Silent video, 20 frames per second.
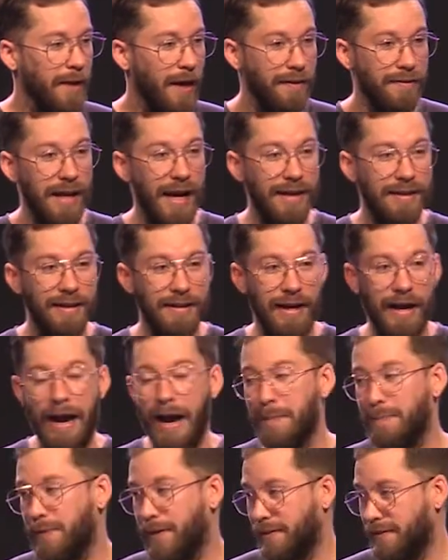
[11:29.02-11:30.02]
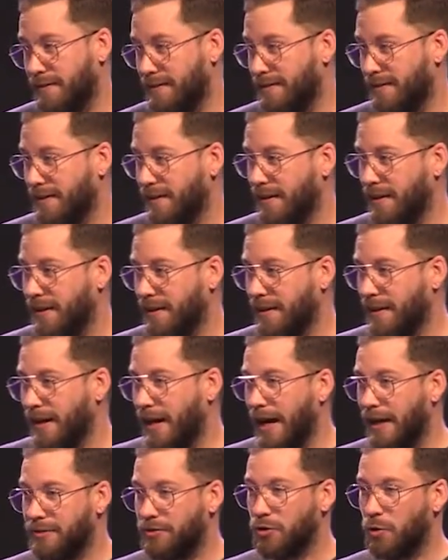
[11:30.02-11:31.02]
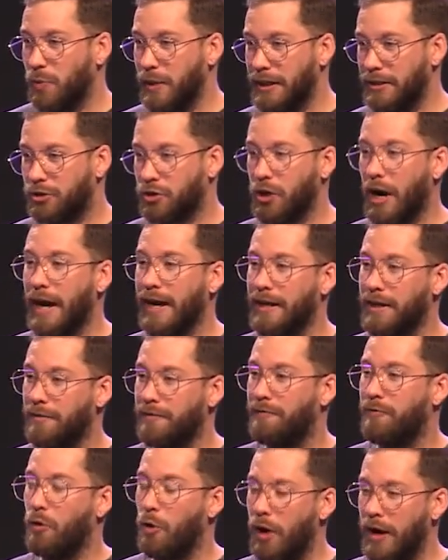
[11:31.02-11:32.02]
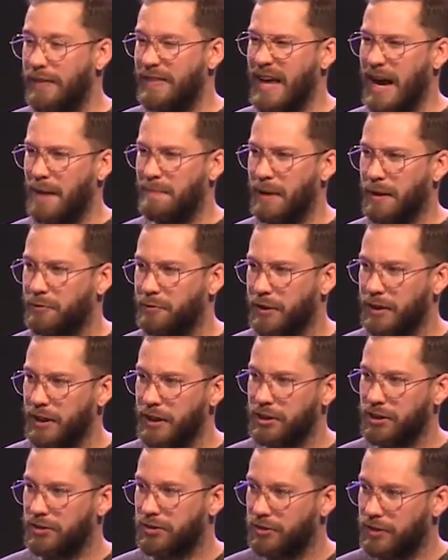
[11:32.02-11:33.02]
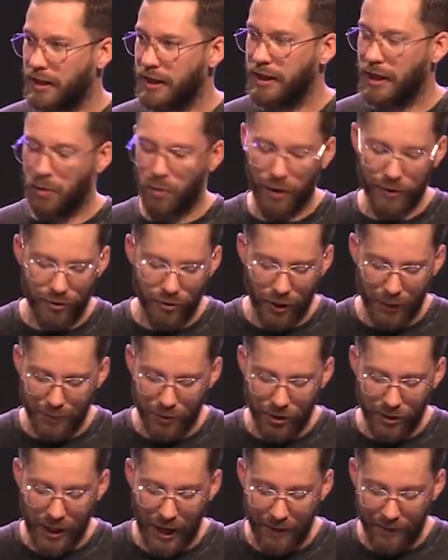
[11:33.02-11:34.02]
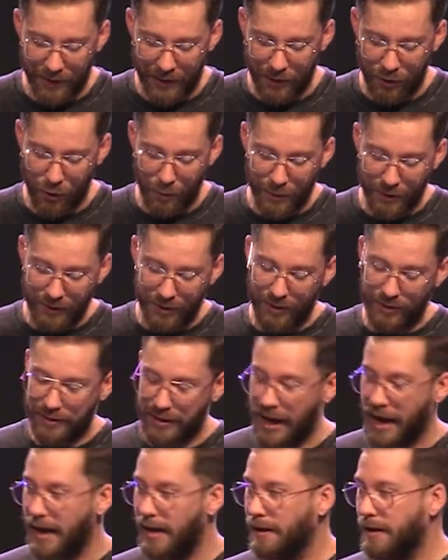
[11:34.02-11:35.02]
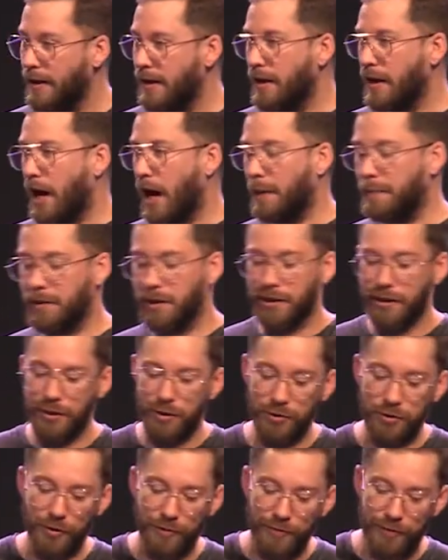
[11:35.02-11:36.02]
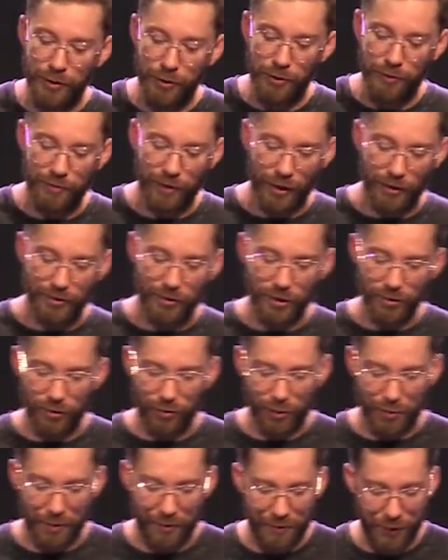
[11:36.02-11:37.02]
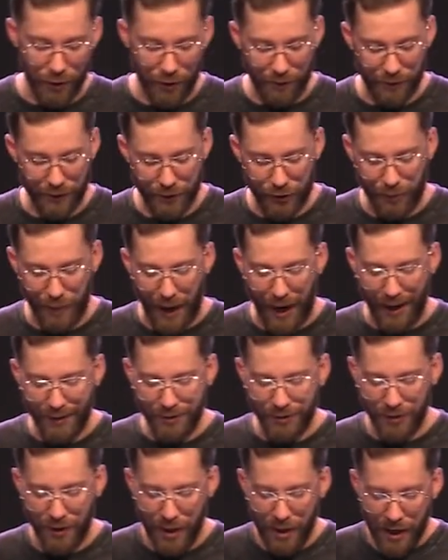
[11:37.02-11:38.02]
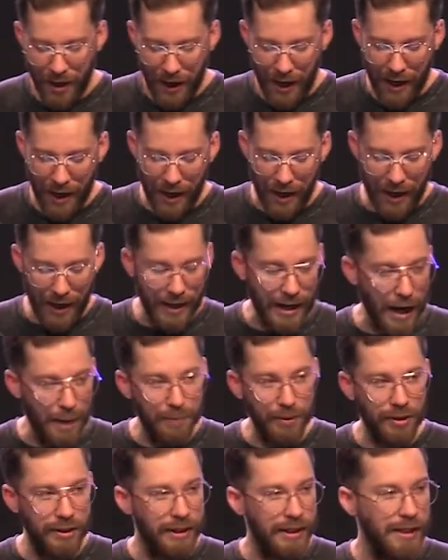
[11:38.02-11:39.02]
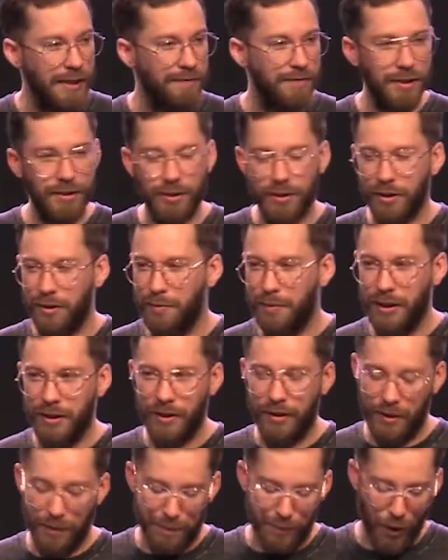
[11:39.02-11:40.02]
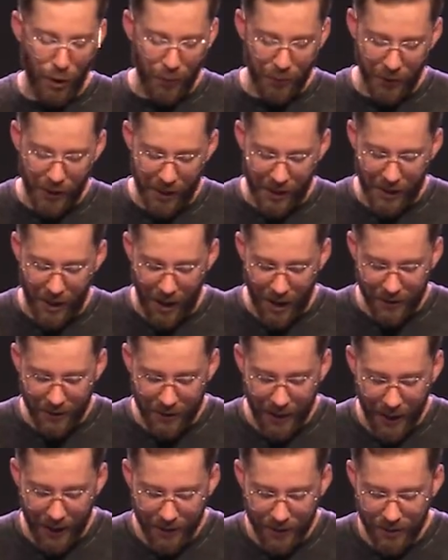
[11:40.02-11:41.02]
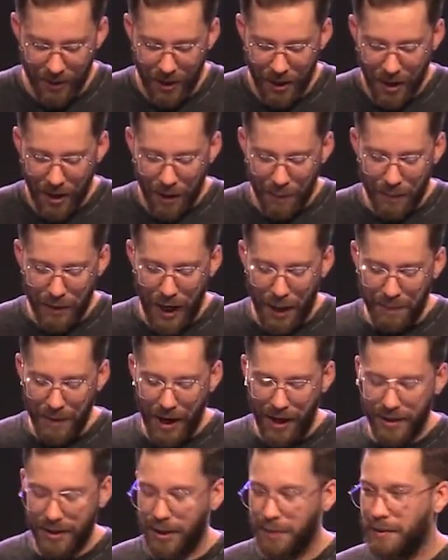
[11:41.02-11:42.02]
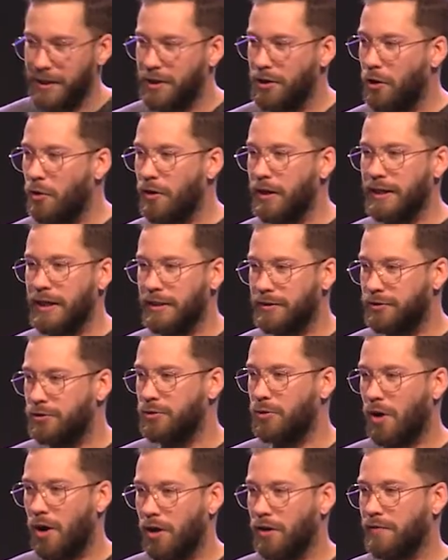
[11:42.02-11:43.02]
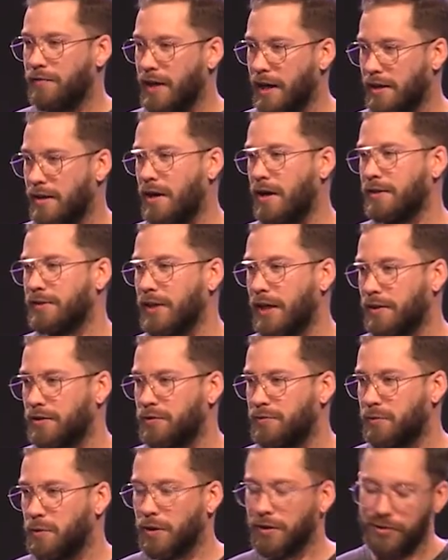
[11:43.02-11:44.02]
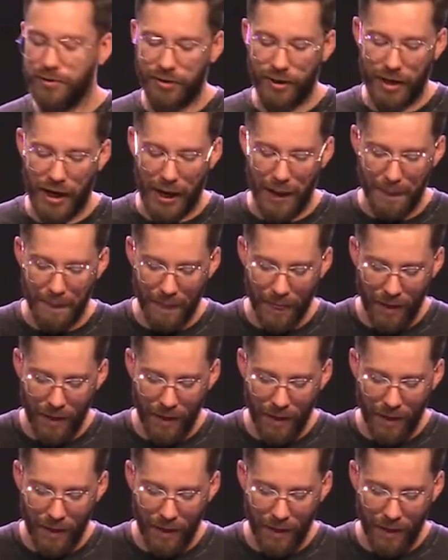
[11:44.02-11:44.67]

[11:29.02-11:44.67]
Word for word: And that can happen. And so we try and avoid that by really just sticking on one scripture and diving into it. But today, I'm going to use a few verses from a few different spots. Uh, and I believe that they're going to be in the appropriate context, but I'm not going to be going into all of that context for us today.